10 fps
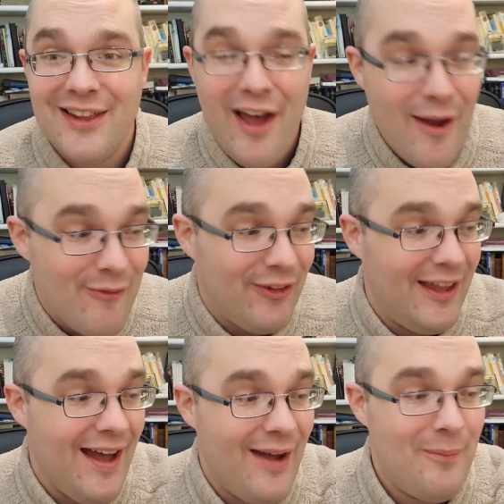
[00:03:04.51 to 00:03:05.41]
that
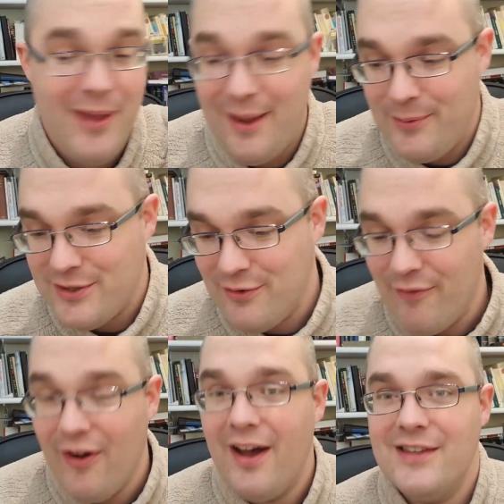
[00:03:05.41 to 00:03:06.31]
hopefully i'll be able to
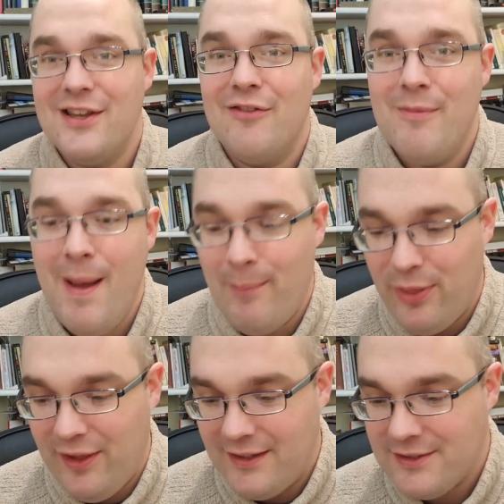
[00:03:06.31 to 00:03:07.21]
revise and remember
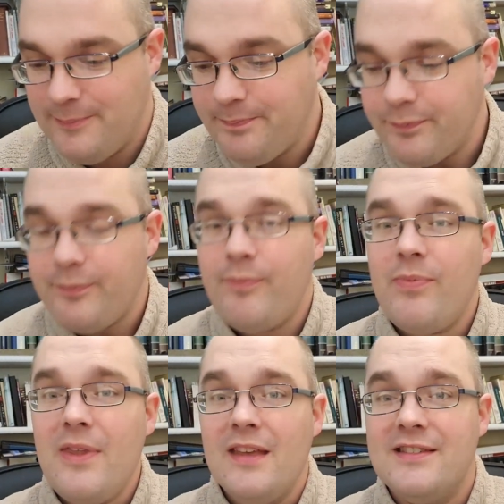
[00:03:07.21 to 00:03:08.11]
things
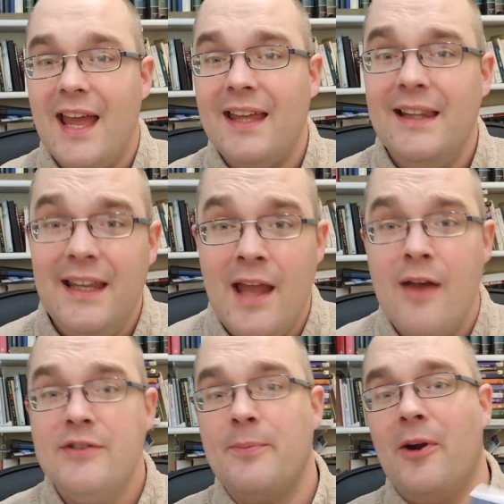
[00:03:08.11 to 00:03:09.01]
Secondly,
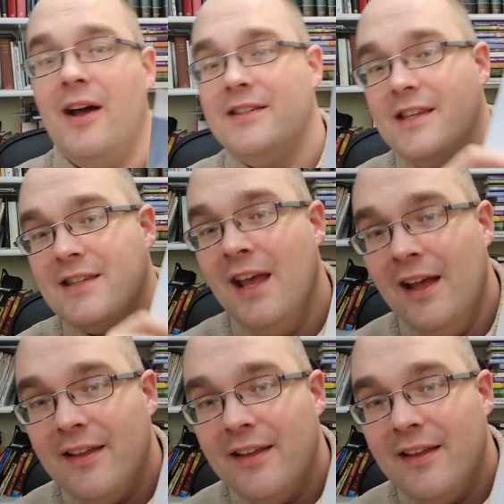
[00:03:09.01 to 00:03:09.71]
no surprises.